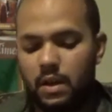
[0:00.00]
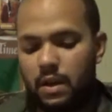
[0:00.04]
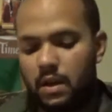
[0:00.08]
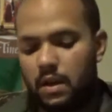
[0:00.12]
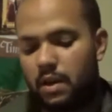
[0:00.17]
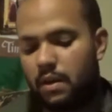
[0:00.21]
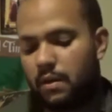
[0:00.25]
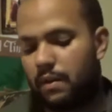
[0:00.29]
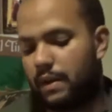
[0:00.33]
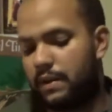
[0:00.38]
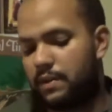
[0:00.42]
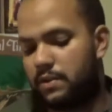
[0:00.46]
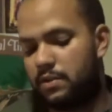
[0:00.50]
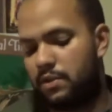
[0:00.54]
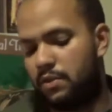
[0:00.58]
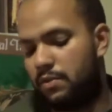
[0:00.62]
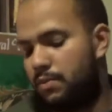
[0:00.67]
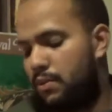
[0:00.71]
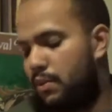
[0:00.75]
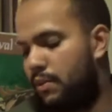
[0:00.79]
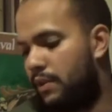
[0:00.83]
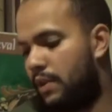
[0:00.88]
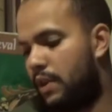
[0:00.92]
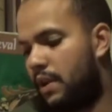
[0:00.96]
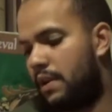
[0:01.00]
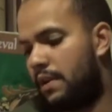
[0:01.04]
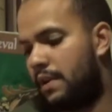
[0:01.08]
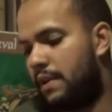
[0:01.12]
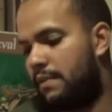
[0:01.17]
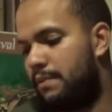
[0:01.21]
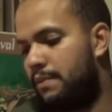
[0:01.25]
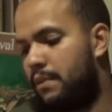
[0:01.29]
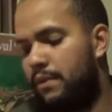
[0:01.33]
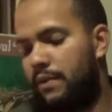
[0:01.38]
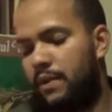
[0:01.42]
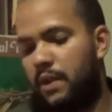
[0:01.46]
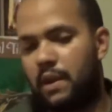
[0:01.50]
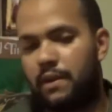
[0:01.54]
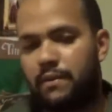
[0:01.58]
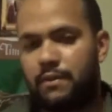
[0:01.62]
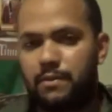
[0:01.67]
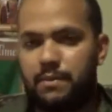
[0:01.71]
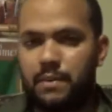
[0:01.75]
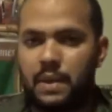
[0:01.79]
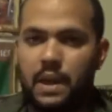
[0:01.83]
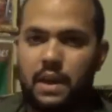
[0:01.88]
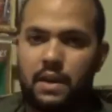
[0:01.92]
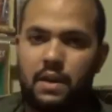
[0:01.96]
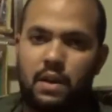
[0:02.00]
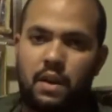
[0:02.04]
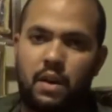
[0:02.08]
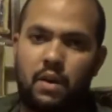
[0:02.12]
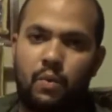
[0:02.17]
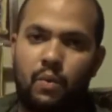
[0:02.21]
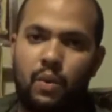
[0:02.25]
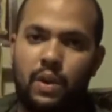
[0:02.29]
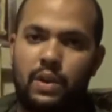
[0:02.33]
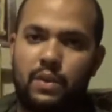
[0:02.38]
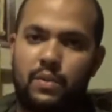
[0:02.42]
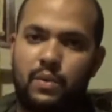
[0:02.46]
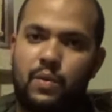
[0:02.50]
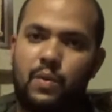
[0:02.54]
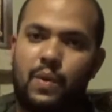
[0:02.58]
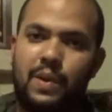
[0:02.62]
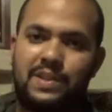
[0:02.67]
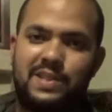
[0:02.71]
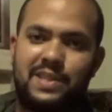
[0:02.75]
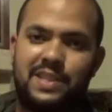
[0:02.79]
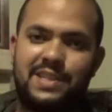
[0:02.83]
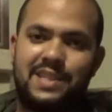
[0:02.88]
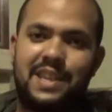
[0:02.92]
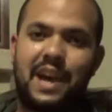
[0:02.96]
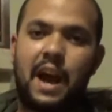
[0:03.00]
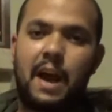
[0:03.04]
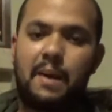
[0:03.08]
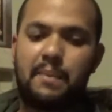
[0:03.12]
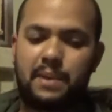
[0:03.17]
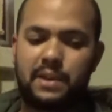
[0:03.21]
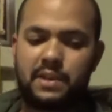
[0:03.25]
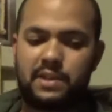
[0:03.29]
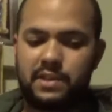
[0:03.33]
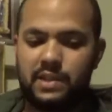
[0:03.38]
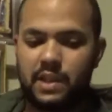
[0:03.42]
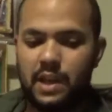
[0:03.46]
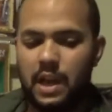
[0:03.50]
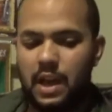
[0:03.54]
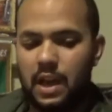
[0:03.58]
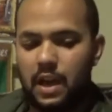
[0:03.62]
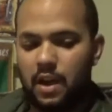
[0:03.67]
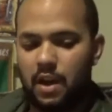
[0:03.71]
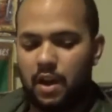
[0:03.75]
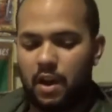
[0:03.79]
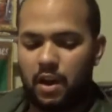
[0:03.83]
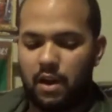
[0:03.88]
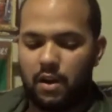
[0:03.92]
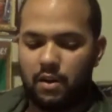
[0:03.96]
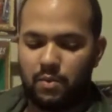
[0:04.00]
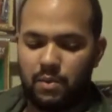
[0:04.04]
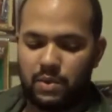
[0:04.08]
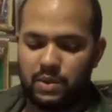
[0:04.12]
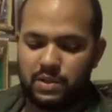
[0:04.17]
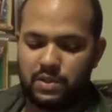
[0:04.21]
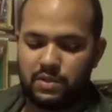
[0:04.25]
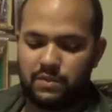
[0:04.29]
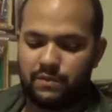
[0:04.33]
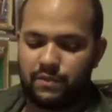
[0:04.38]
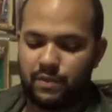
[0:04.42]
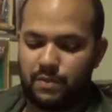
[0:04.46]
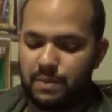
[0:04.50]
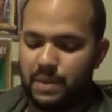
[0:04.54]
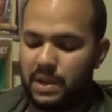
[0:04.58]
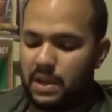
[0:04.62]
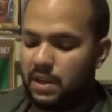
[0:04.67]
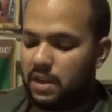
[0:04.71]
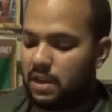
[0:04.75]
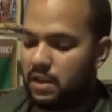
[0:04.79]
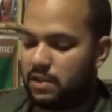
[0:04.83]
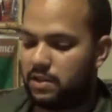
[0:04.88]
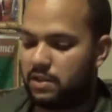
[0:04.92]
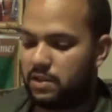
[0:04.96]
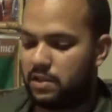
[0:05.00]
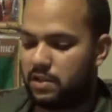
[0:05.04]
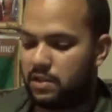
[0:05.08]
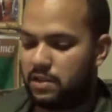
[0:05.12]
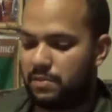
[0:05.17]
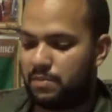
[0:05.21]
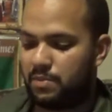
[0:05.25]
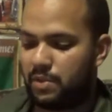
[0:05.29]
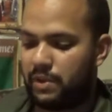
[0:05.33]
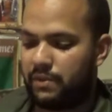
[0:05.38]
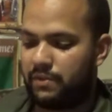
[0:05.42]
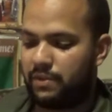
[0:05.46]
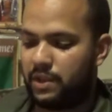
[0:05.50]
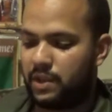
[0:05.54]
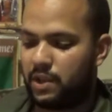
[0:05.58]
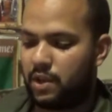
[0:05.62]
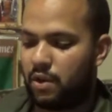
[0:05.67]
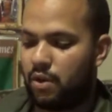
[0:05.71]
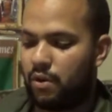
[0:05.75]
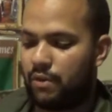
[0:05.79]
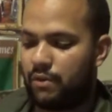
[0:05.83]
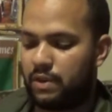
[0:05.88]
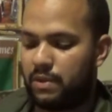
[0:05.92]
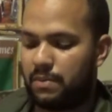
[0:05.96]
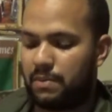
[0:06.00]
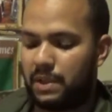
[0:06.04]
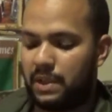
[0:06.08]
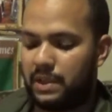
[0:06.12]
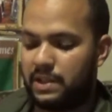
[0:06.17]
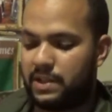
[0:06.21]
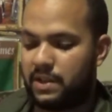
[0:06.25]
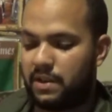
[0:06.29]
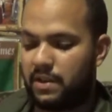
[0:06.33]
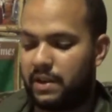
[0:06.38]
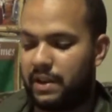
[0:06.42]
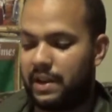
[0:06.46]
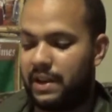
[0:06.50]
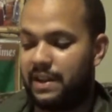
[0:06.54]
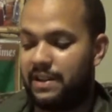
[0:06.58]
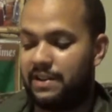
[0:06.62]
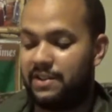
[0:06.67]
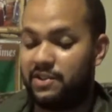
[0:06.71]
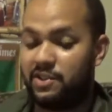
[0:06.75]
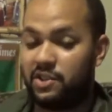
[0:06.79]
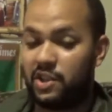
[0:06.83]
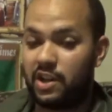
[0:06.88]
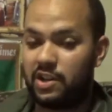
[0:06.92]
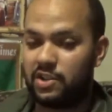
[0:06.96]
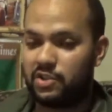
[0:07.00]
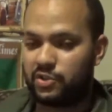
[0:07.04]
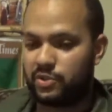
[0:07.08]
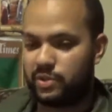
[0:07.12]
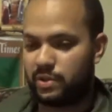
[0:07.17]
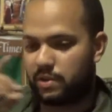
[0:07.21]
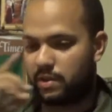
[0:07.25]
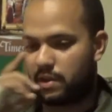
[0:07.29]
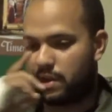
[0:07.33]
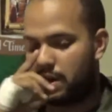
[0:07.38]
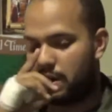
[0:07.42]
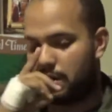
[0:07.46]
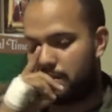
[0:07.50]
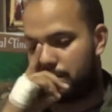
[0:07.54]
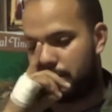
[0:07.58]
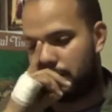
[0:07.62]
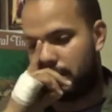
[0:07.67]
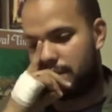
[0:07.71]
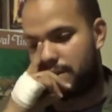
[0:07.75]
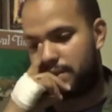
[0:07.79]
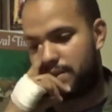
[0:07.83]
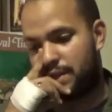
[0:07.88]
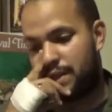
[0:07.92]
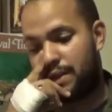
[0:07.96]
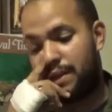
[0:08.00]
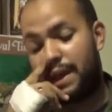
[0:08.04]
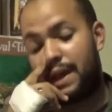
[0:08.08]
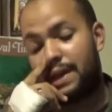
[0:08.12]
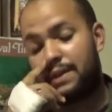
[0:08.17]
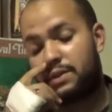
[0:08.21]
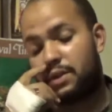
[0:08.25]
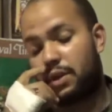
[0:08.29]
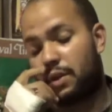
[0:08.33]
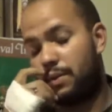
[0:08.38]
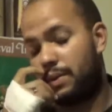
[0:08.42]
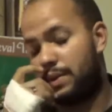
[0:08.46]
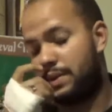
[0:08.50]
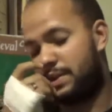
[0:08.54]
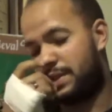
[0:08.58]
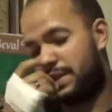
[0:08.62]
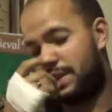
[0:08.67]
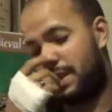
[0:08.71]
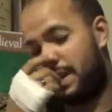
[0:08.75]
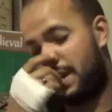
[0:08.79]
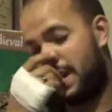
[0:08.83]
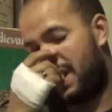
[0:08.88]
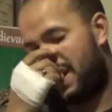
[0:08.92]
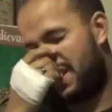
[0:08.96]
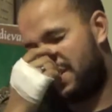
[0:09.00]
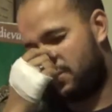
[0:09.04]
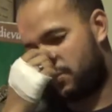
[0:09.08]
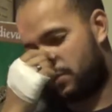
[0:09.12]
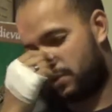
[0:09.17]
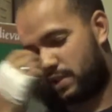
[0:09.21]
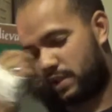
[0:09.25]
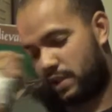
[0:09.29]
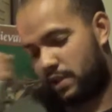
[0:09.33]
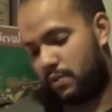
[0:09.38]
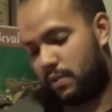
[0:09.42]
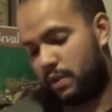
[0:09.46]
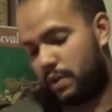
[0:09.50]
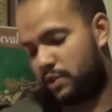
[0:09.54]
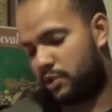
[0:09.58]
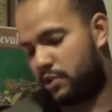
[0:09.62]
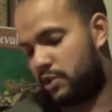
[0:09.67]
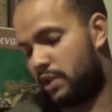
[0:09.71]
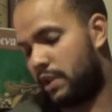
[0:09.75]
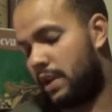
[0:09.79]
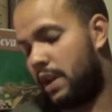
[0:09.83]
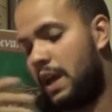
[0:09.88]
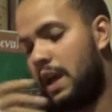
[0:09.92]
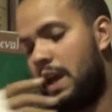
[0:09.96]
All right, so moving on from that, one of the requested topics was for me to briefly go over the military-industrial complex. Now, that's always an interesting question.